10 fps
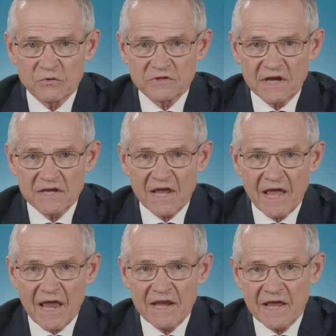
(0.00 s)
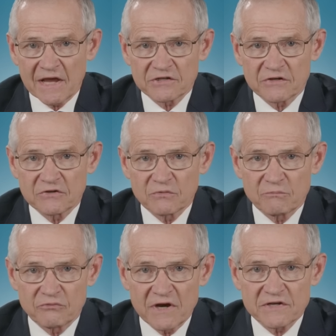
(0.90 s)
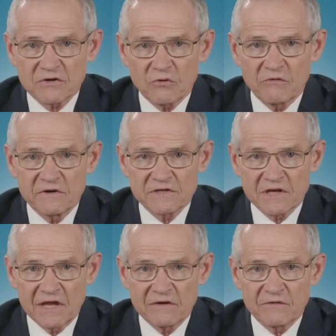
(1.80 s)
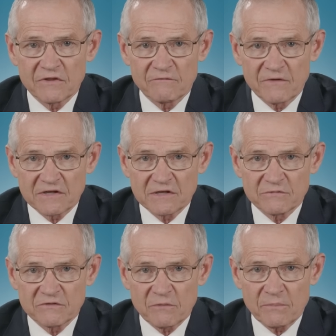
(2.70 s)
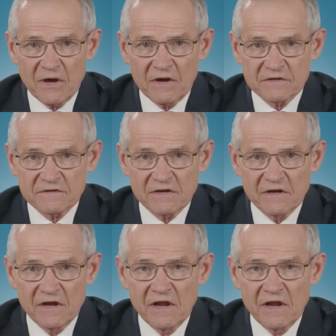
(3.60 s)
or take any action to oppress or enslave the victims of the past.